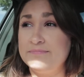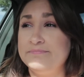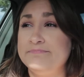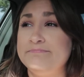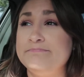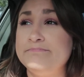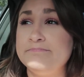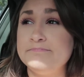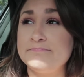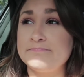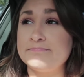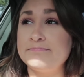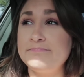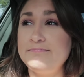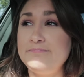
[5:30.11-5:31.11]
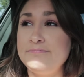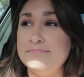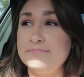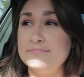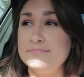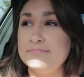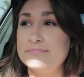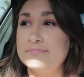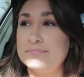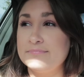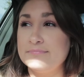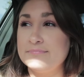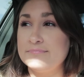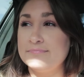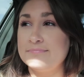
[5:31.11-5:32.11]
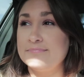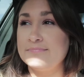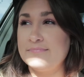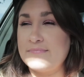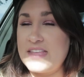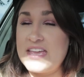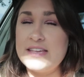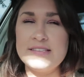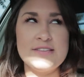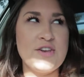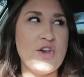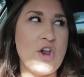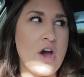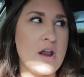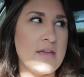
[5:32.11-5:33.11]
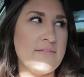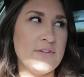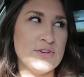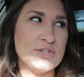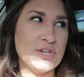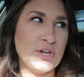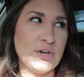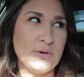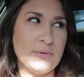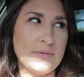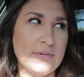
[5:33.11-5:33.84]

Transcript: He's about to be a teenager, babe. You gotta. He's not even two.